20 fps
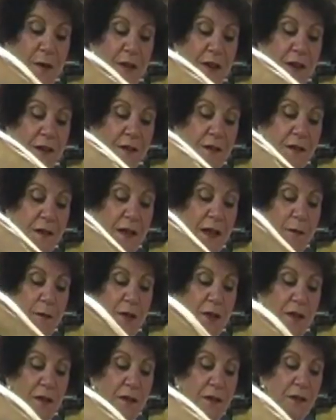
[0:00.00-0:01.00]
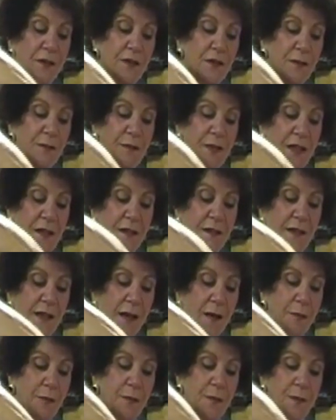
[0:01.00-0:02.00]
of these chemicals mixed
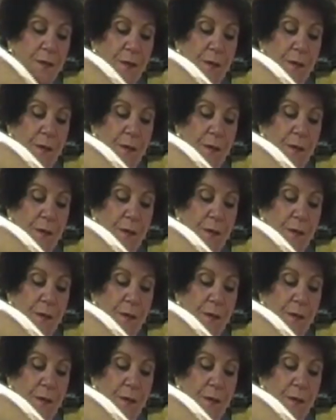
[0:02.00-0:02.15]
up.